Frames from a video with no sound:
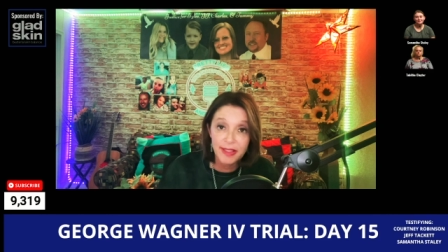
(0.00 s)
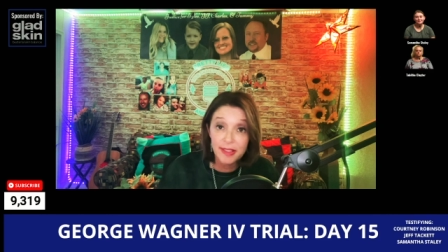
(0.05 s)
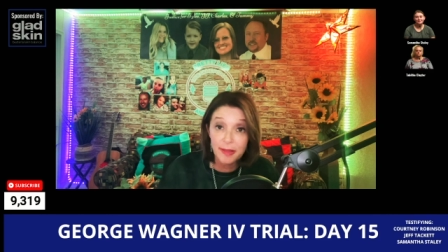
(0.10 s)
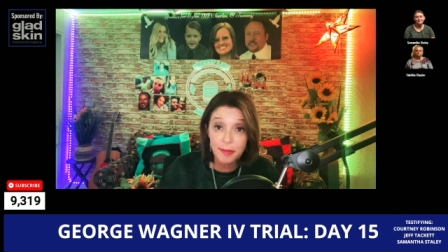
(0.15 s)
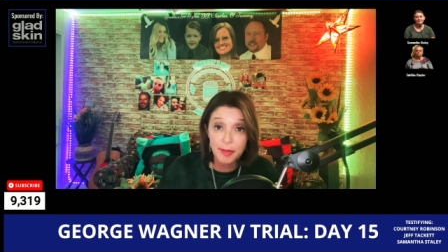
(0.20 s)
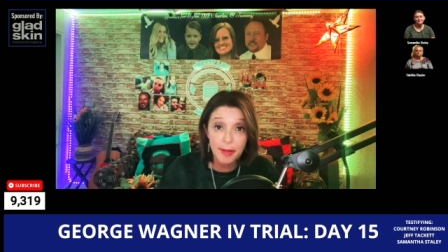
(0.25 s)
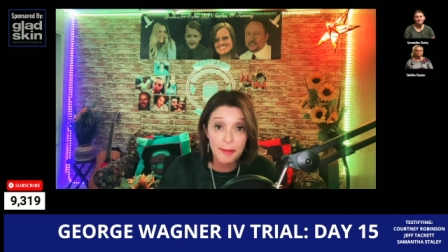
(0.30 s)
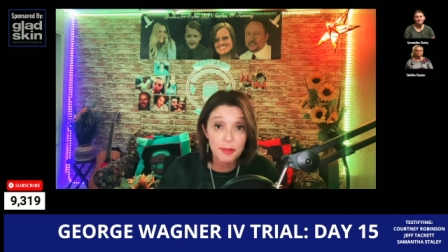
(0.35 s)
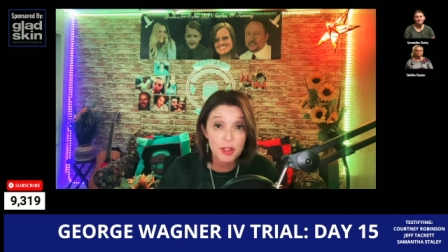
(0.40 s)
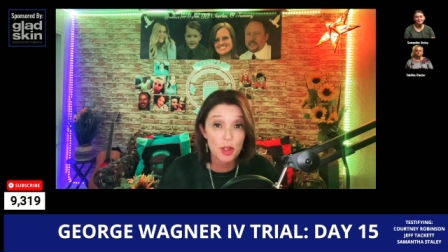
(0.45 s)

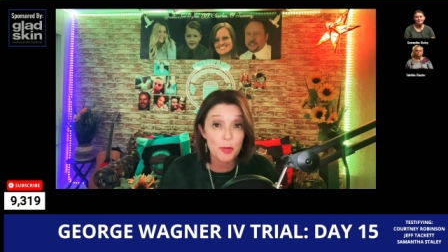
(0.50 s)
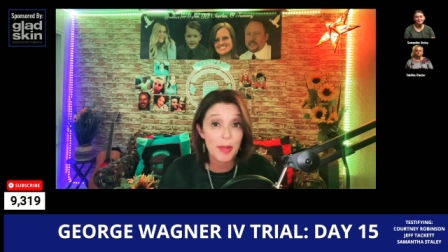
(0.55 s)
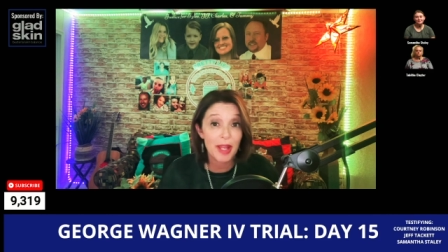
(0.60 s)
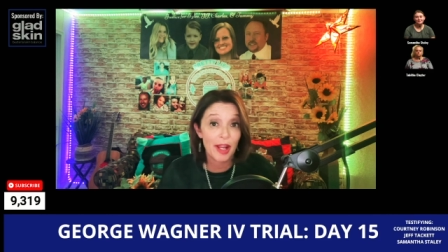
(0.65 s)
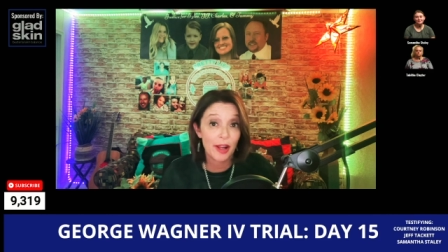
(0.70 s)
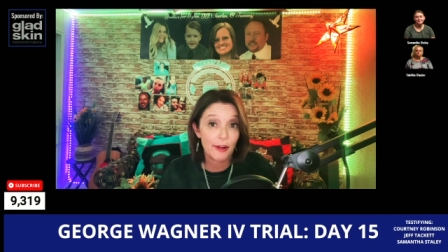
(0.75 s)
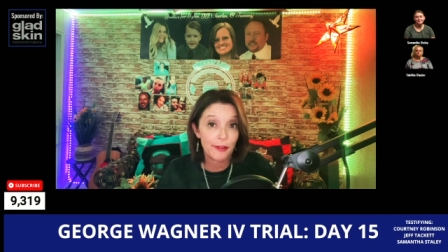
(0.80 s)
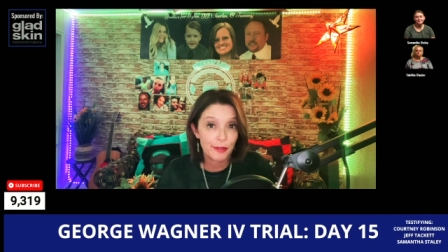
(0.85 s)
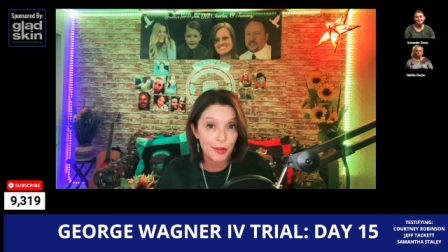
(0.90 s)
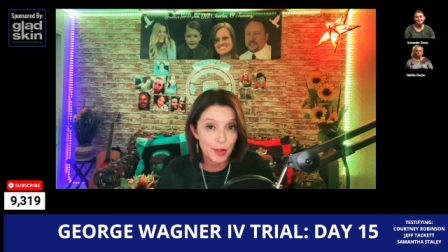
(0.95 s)
Sometimes she may
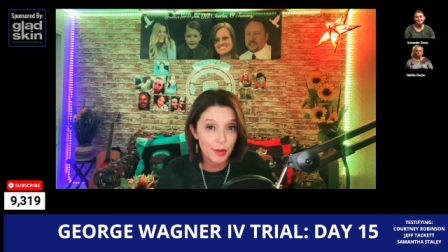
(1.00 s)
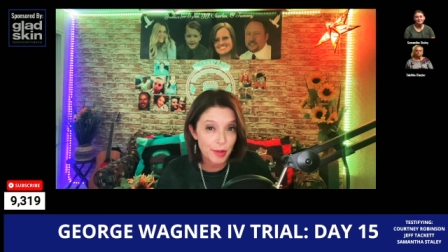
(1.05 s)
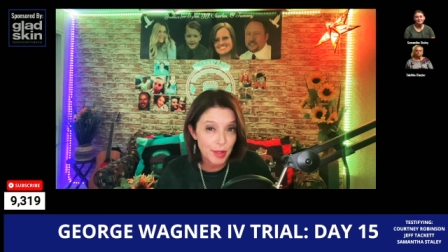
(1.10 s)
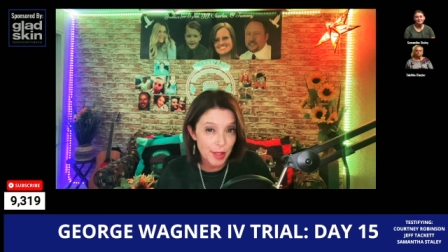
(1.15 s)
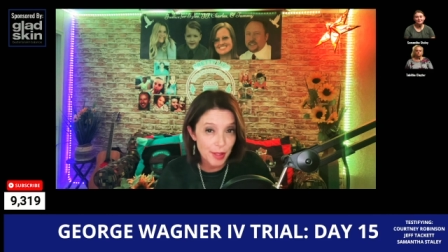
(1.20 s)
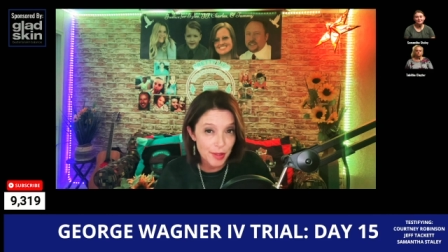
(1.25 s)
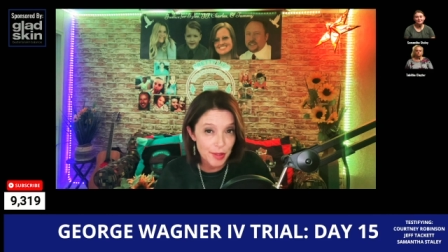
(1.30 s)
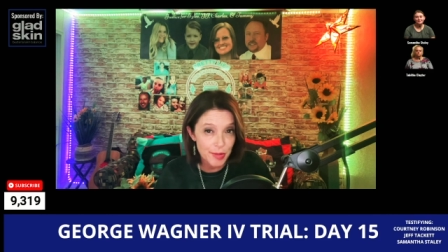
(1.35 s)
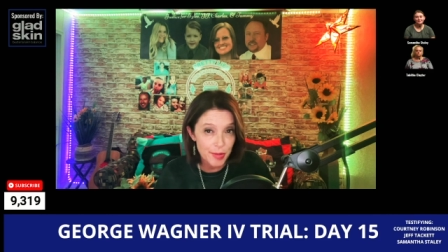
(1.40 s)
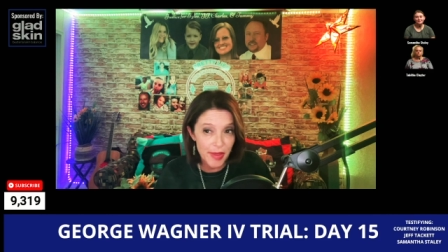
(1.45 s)
go a few
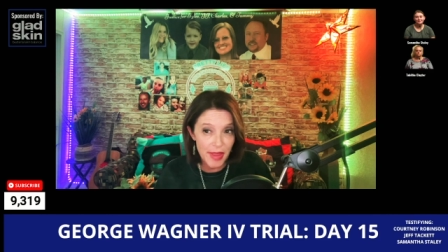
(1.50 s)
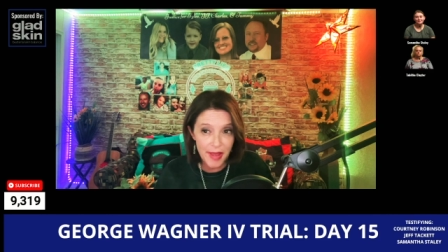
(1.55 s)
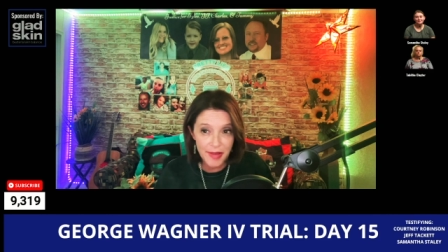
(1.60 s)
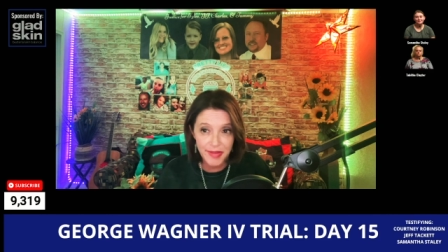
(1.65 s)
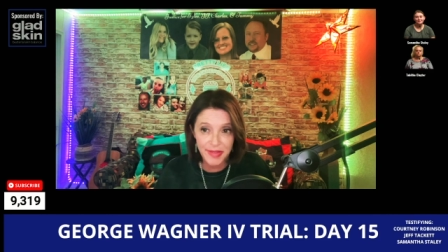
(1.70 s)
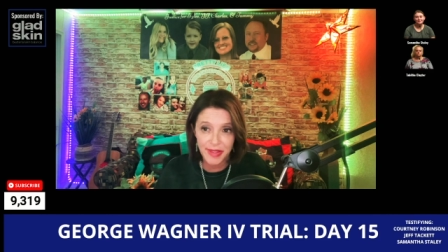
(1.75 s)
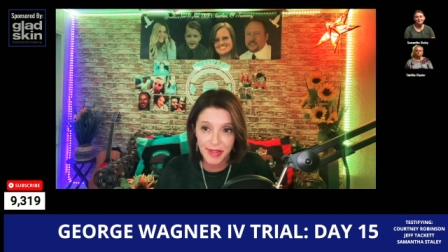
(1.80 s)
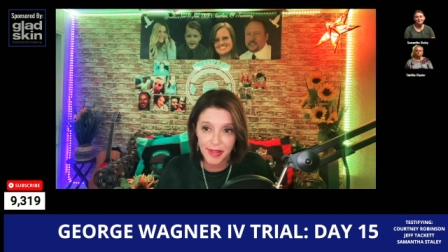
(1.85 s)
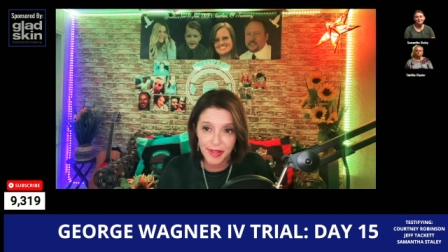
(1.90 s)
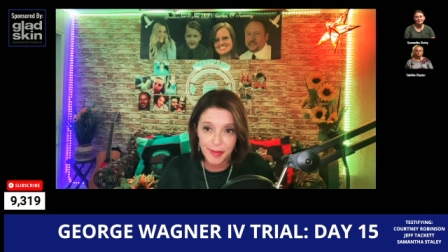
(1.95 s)
years without
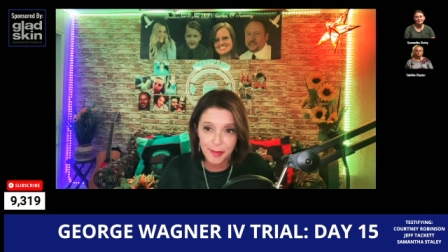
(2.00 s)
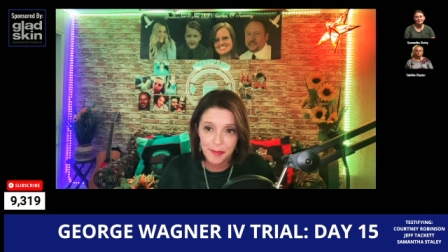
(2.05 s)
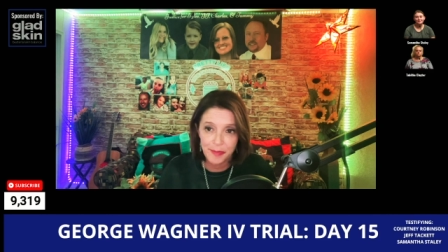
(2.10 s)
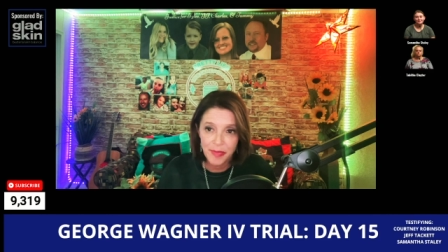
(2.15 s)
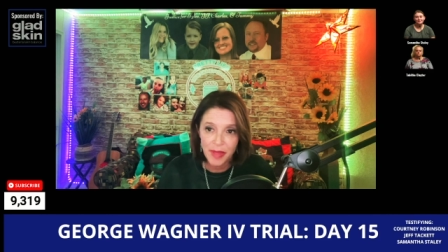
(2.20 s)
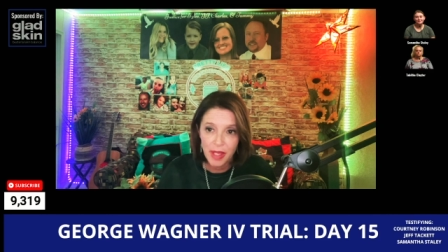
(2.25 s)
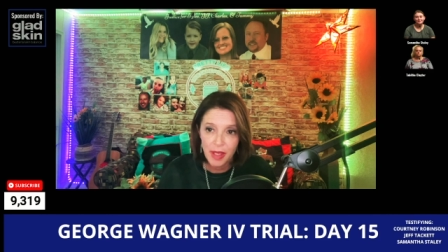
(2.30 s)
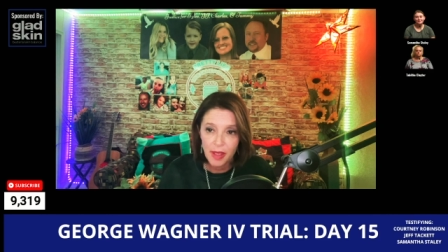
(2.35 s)
seeing him.